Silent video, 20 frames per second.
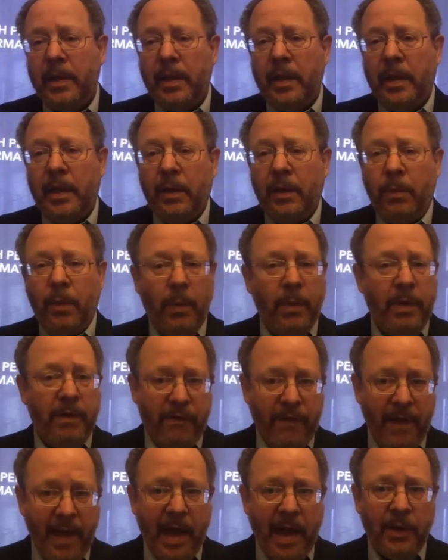Uh, what we
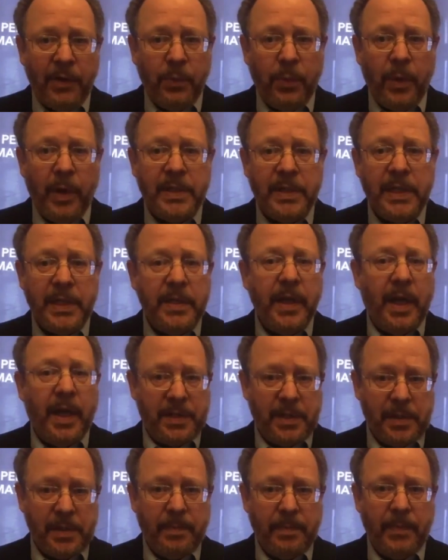found was it
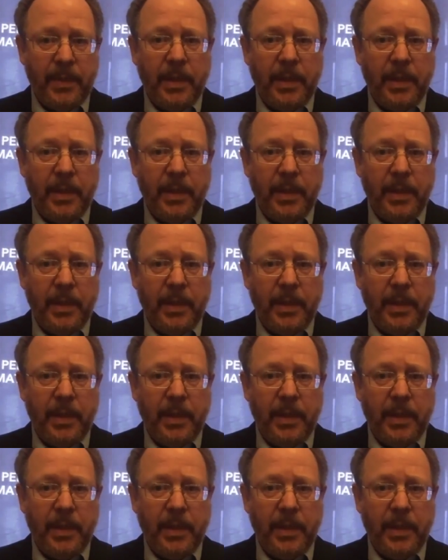doesn't.